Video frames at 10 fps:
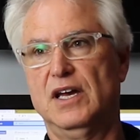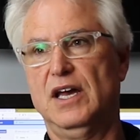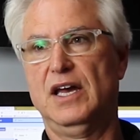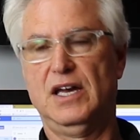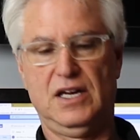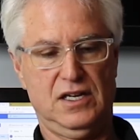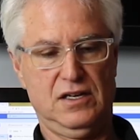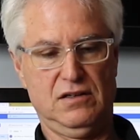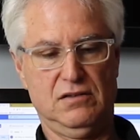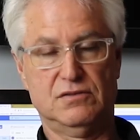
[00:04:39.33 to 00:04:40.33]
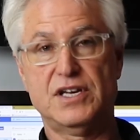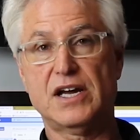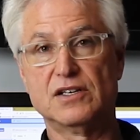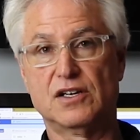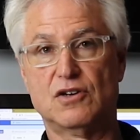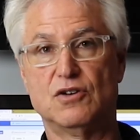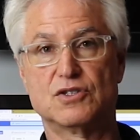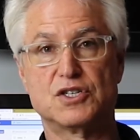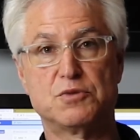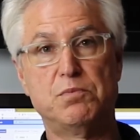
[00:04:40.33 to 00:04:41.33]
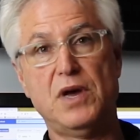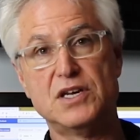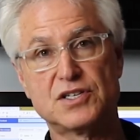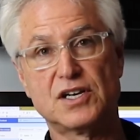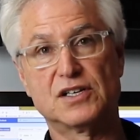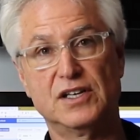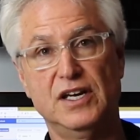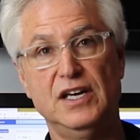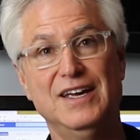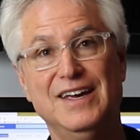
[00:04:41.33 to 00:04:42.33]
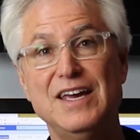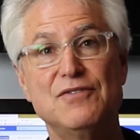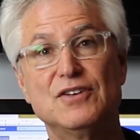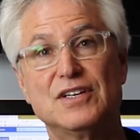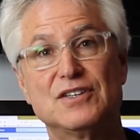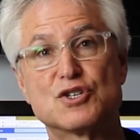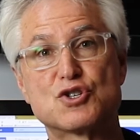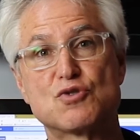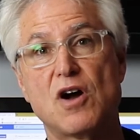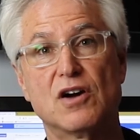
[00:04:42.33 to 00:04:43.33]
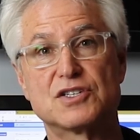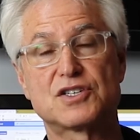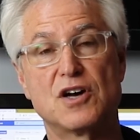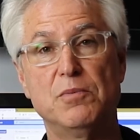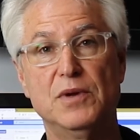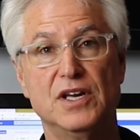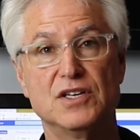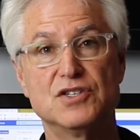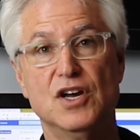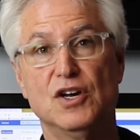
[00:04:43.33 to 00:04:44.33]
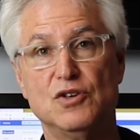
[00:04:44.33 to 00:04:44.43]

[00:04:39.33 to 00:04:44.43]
and technicals is basically, even in the strongest companies,